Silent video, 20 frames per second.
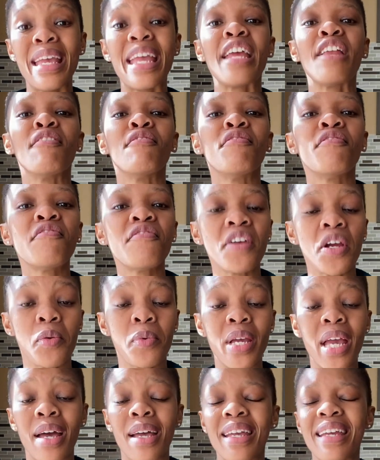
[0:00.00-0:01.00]

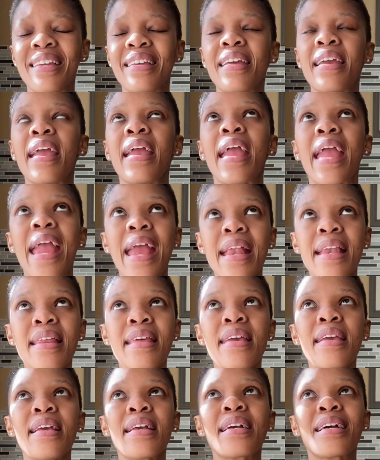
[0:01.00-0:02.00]
inferior in
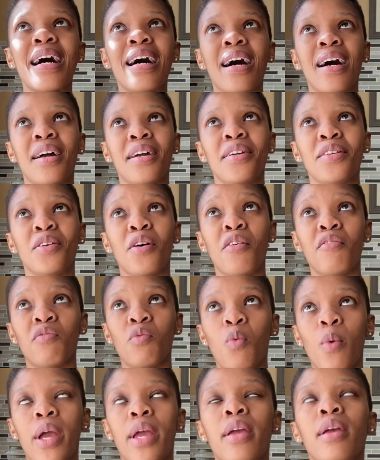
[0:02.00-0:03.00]
any kind of
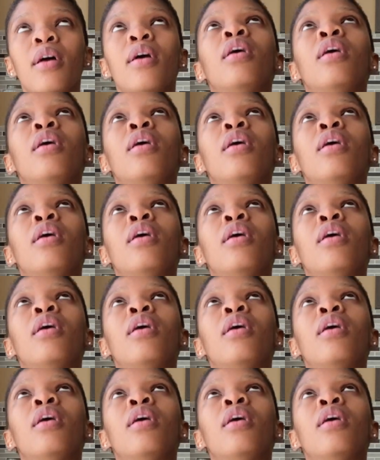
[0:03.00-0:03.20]
way.